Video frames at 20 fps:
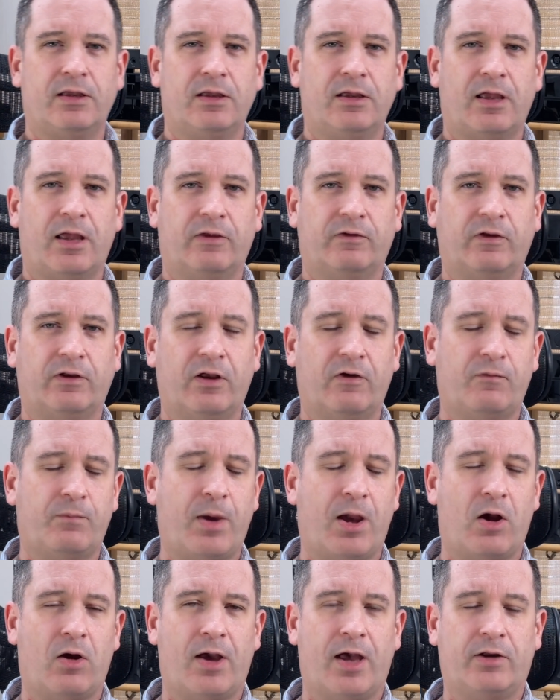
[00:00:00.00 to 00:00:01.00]
has enough
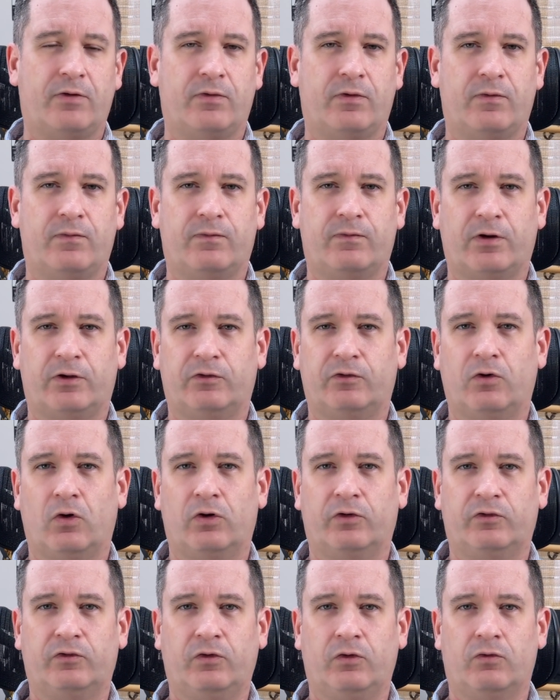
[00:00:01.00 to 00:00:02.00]
power out of the front
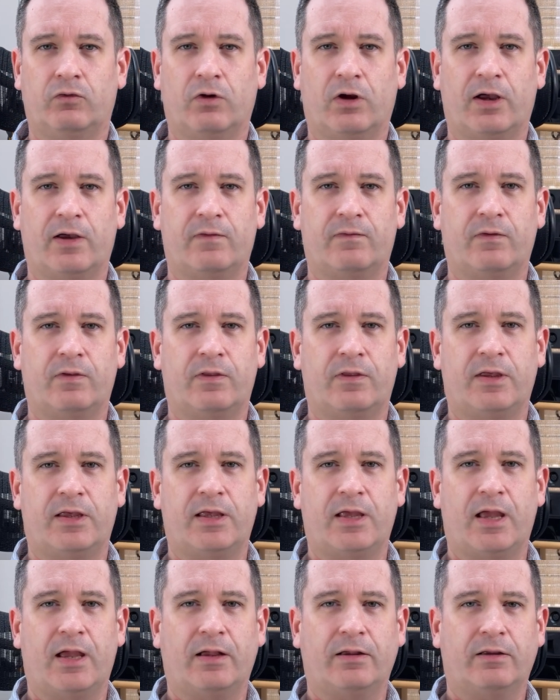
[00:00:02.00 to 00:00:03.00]
sockets to drive
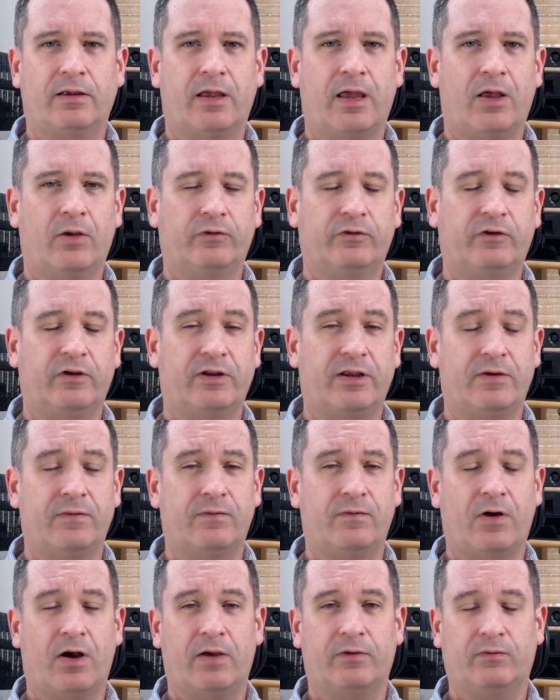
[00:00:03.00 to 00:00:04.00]
the
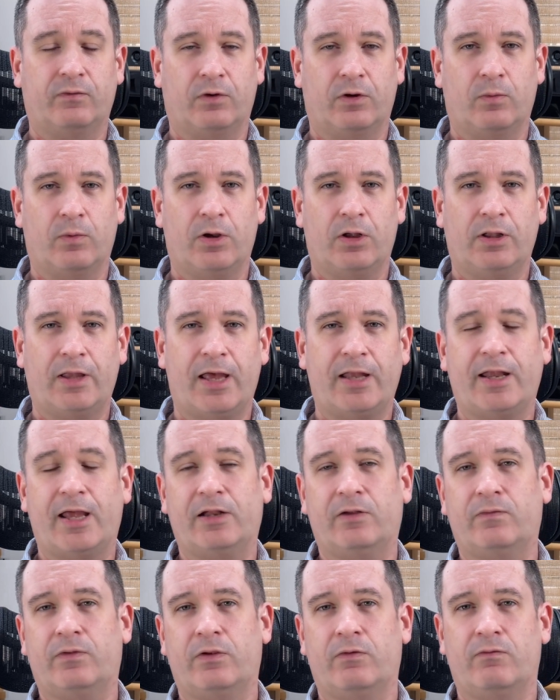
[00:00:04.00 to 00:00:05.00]
LCD-5s very well, and
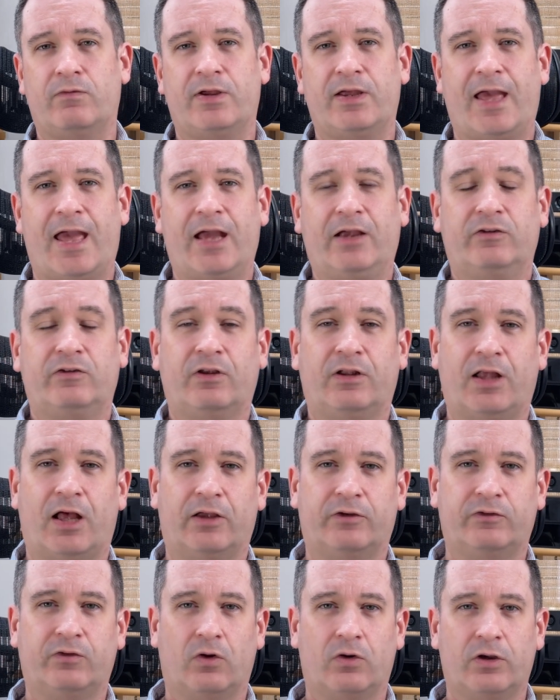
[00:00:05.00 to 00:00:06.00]
out of the rear
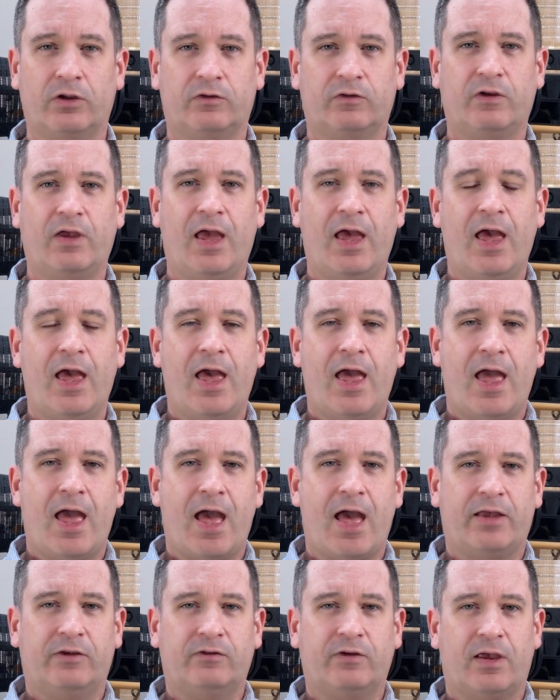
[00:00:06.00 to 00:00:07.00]
XLR sockets
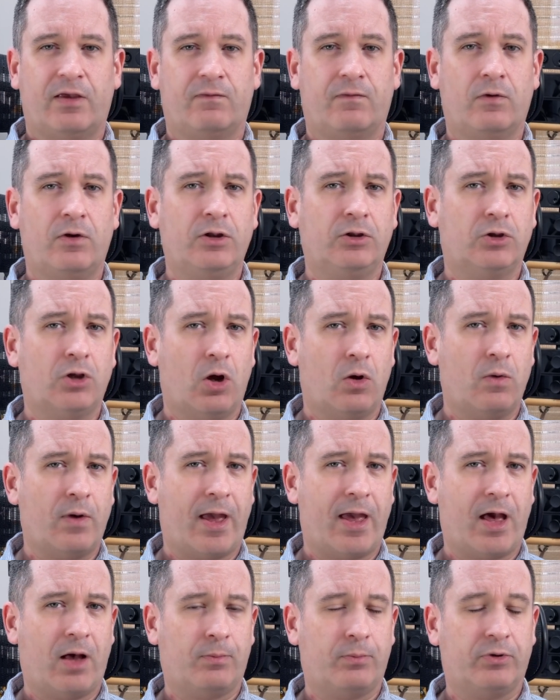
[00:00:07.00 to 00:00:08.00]
has a very low
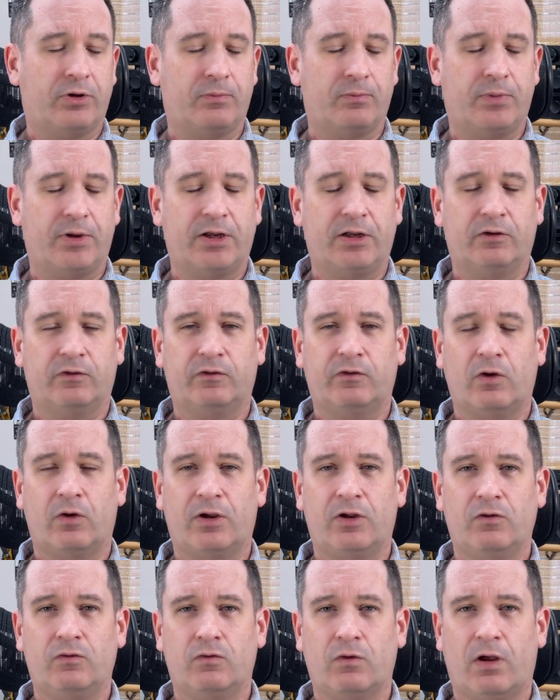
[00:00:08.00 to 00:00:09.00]
output impedance, so it
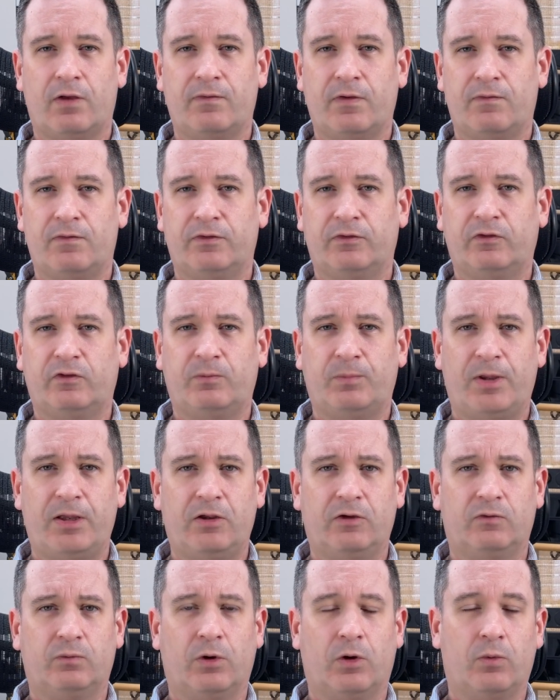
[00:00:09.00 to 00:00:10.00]
can drive even
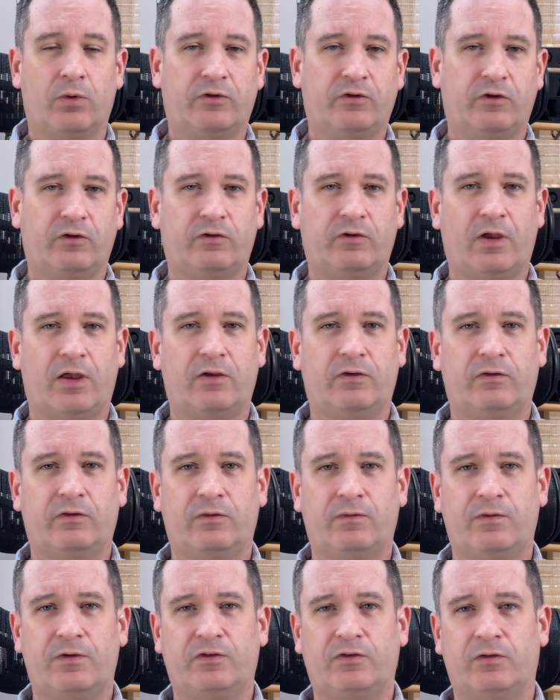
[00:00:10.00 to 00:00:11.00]
speakers well, which is
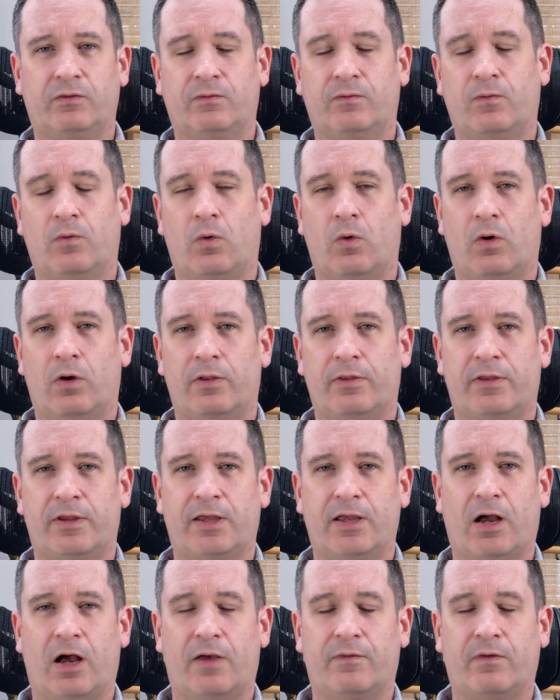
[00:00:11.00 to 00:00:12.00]
sufficient for
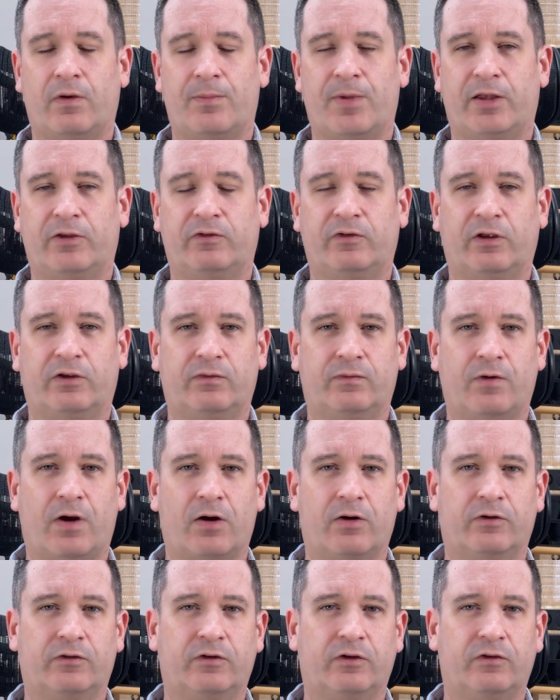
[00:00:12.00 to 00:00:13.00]
the HiFiMan
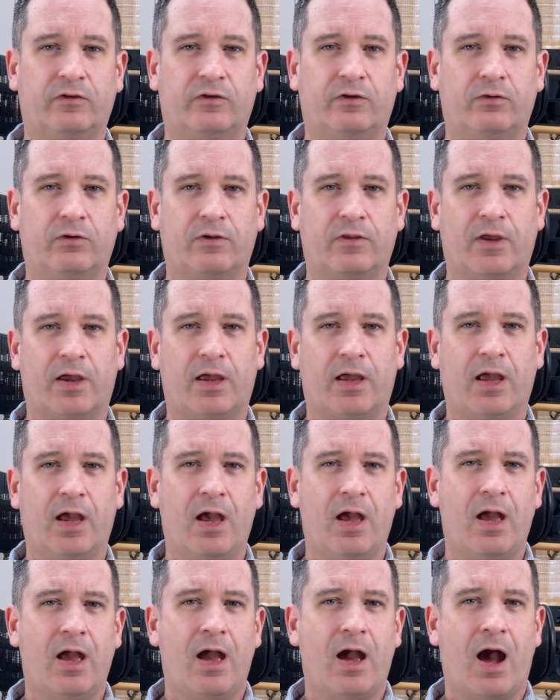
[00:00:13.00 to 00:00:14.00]
Susvaras, considering they
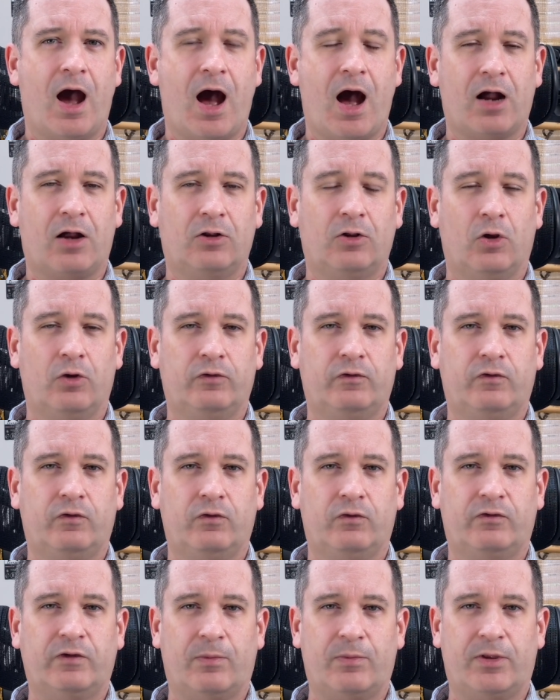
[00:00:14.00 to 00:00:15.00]
are close
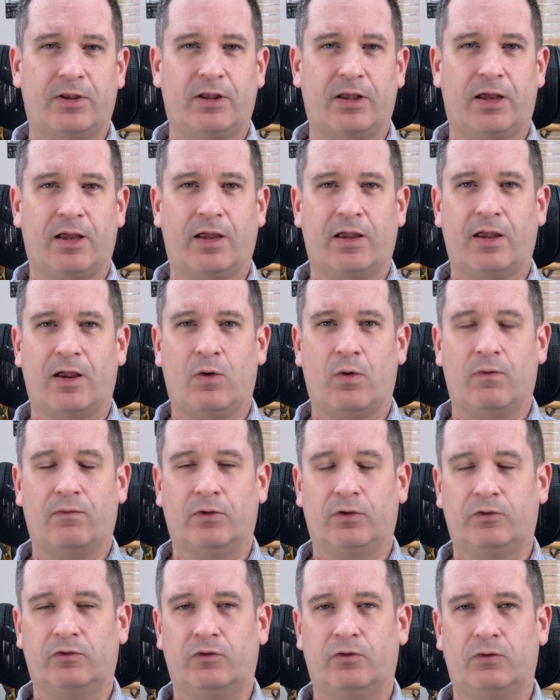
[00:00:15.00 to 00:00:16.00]
to something like
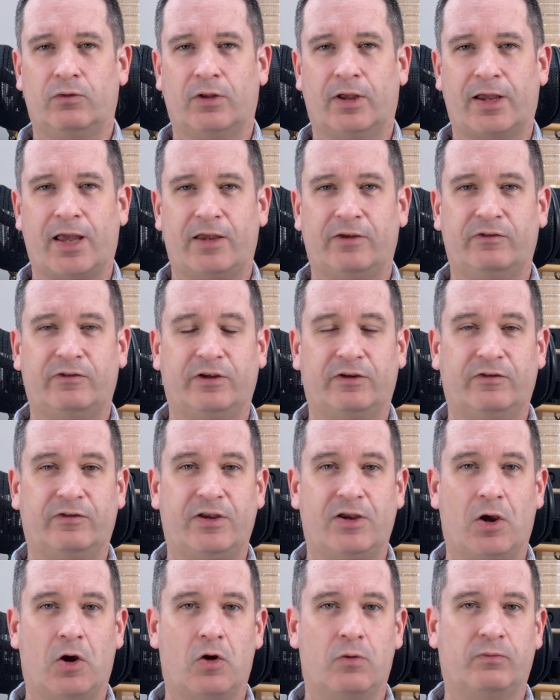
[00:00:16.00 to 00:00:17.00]
equivalent to like a
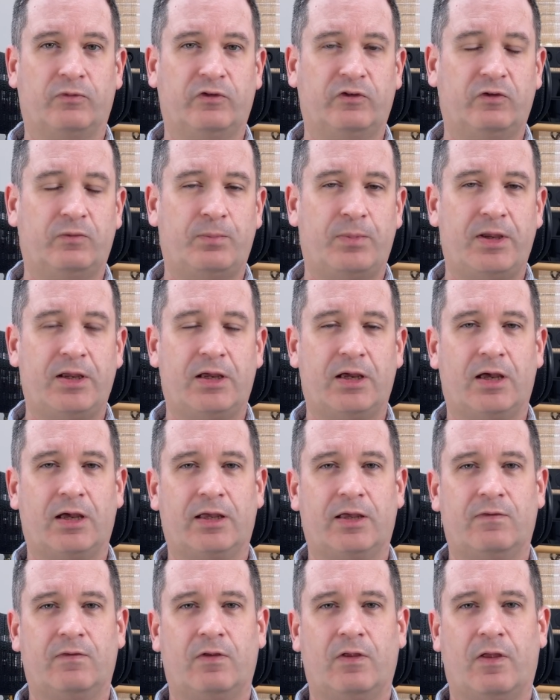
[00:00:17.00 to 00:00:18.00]
60 ohm speaker,
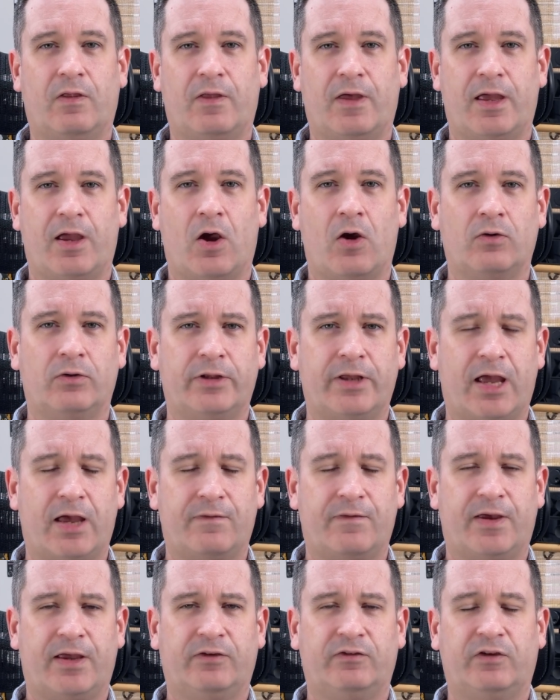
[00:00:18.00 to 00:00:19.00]
given that they only
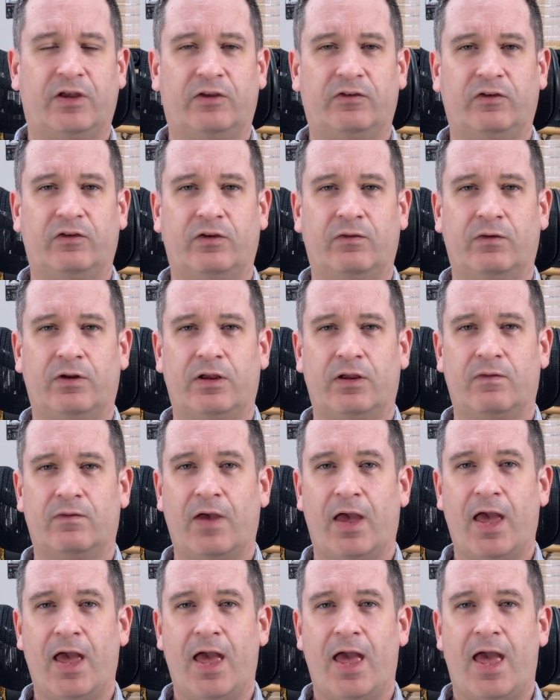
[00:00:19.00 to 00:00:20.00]
have a sensitivity of
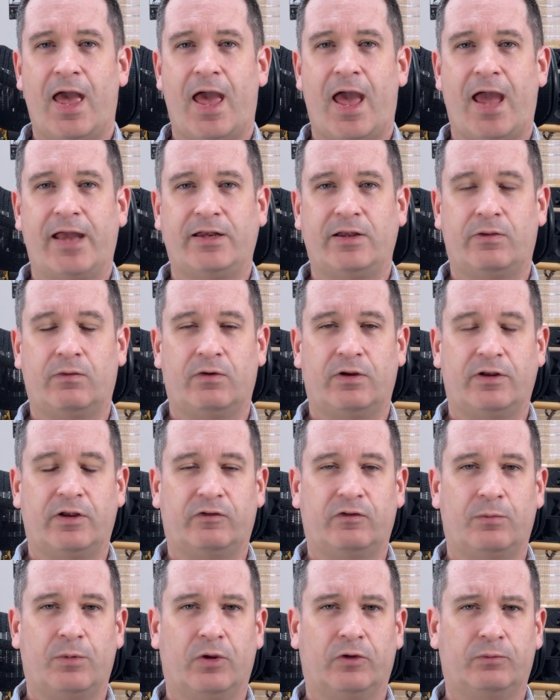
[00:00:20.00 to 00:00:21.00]
83
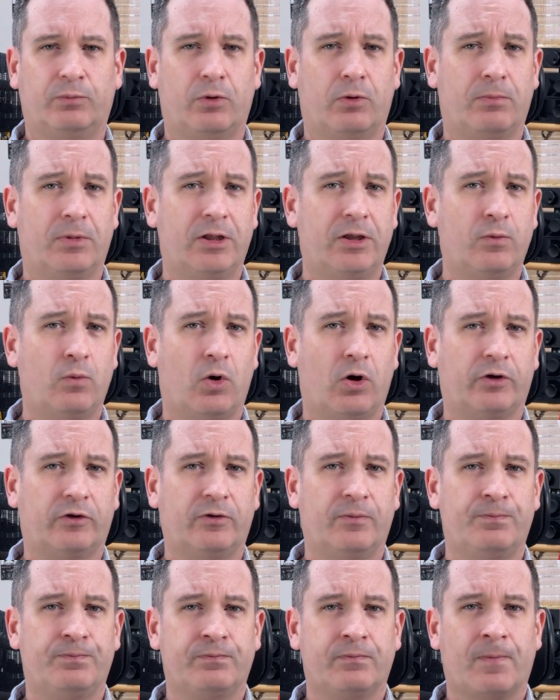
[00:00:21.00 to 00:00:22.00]
decibels per milliwatt.
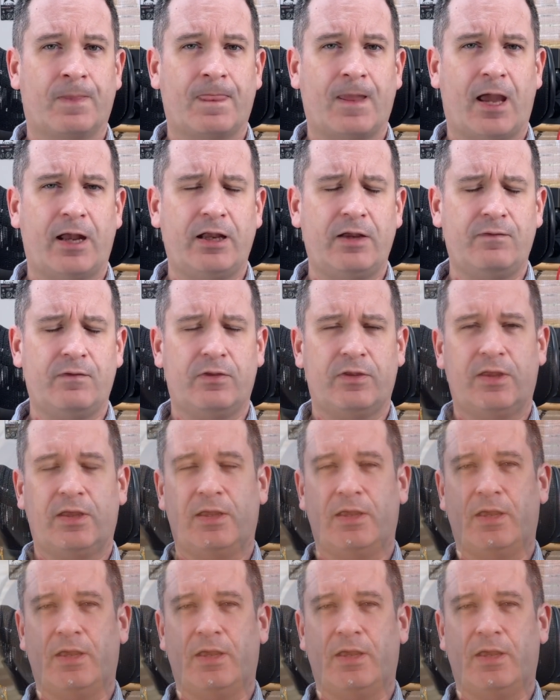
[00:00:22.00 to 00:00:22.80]
And even the